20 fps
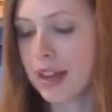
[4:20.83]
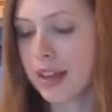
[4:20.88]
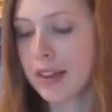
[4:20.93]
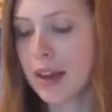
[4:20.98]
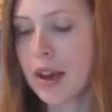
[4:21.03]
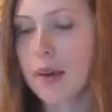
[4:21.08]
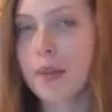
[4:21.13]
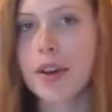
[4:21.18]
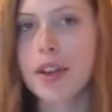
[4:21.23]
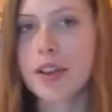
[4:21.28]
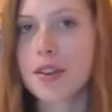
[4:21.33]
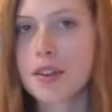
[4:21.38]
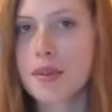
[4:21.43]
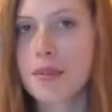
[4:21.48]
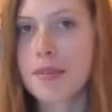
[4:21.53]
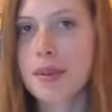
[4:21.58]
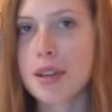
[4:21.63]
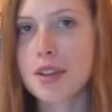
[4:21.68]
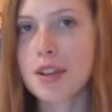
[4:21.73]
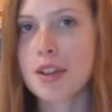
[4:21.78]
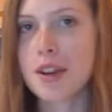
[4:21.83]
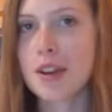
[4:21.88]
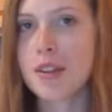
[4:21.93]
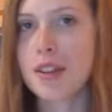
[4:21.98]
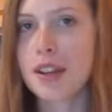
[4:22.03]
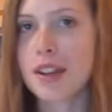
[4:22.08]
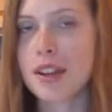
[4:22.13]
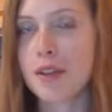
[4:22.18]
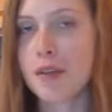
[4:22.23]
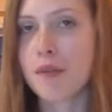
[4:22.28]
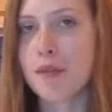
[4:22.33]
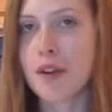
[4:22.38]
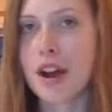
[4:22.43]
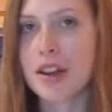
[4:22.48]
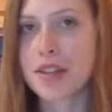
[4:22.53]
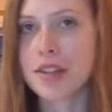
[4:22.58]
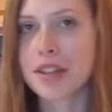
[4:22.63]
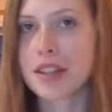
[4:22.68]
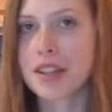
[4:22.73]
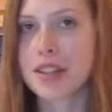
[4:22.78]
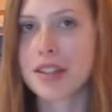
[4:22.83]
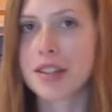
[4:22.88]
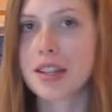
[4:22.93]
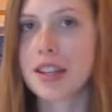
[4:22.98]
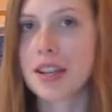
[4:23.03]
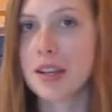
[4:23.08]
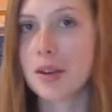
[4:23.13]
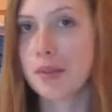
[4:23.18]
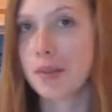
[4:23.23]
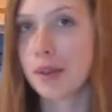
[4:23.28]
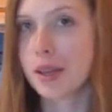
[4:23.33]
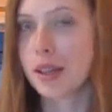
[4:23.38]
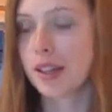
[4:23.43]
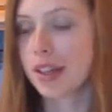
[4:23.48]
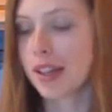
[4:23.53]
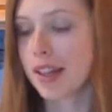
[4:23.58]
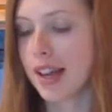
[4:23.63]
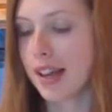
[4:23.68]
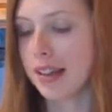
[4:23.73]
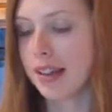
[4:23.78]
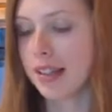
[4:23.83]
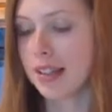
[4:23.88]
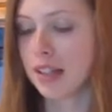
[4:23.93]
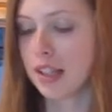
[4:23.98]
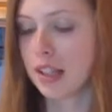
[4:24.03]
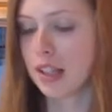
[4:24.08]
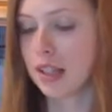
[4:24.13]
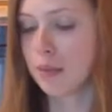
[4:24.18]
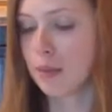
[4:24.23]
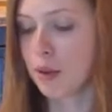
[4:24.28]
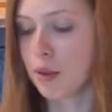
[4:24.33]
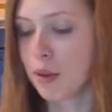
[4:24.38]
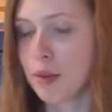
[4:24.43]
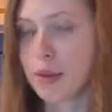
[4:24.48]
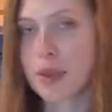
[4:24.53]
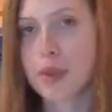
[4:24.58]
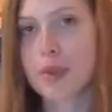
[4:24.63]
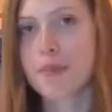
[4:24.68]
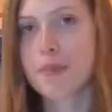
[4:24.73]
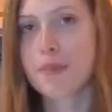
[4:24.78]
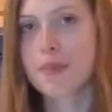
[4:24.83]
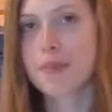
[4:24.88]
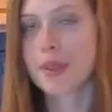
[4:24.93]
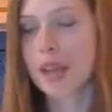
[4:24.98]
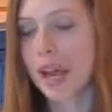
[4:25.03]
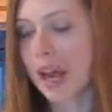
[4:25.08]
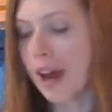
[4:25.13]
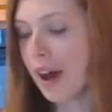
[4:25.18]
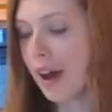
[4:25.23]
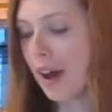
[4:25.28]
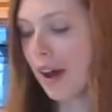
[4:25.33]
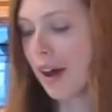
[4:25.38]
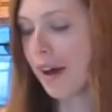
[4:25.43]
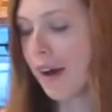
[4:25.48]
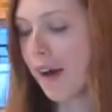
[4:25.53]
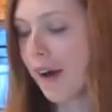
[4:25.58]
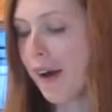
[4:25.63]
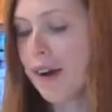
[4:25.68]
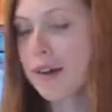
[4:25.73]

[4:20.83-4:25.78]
That way you can be sure that your frosting is getting really nice and smooth.